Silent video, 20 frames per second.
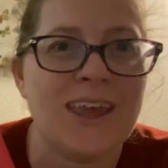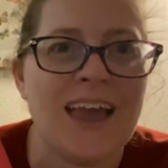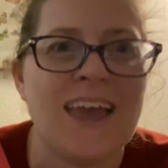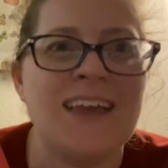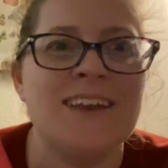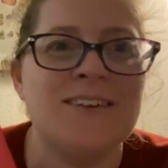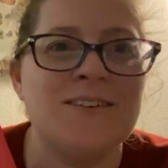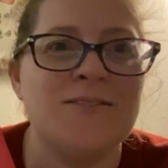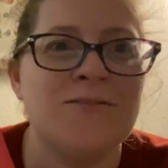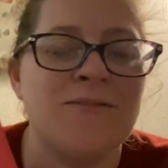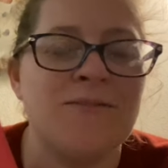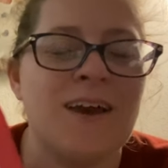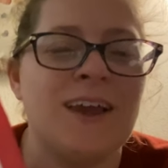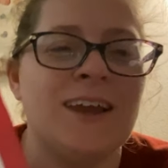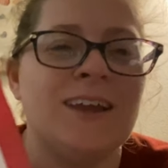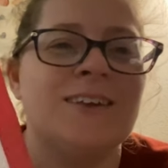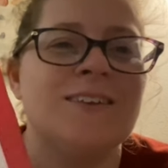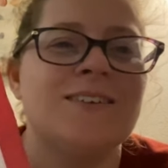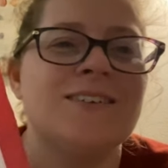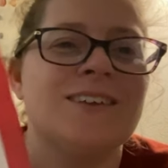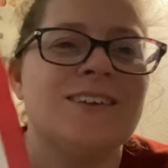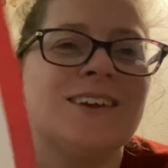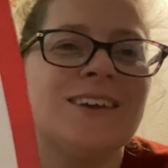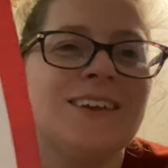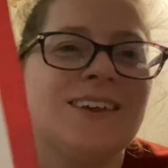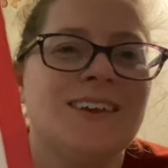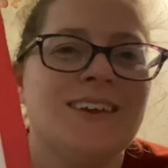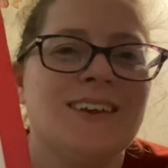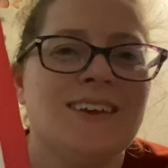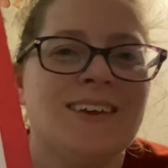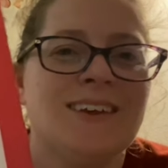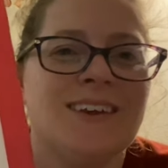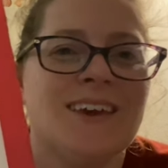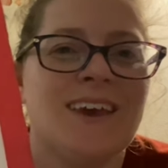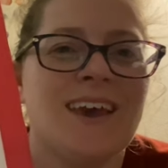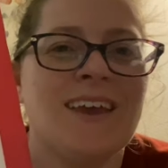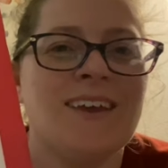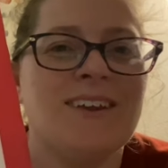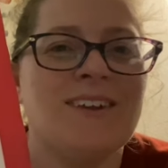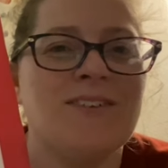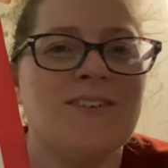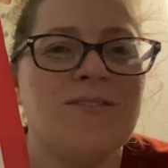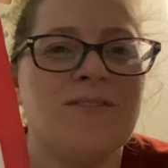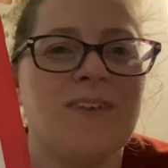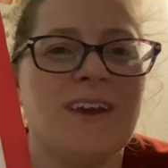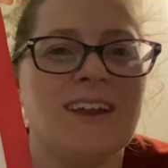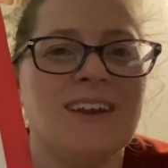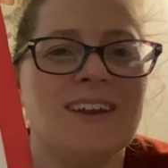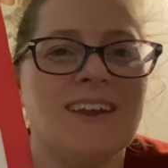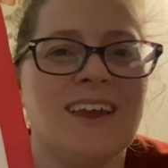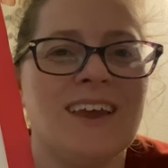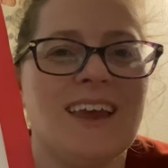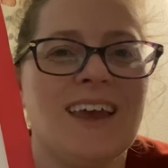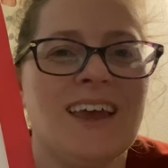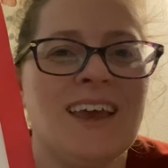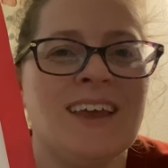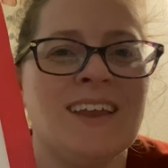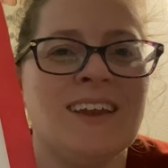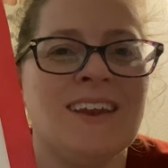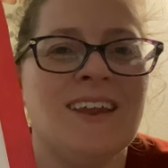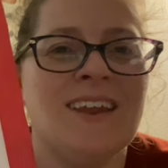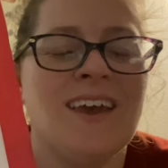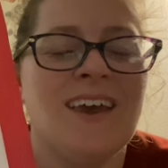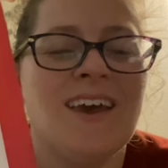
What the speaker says: I did find it. And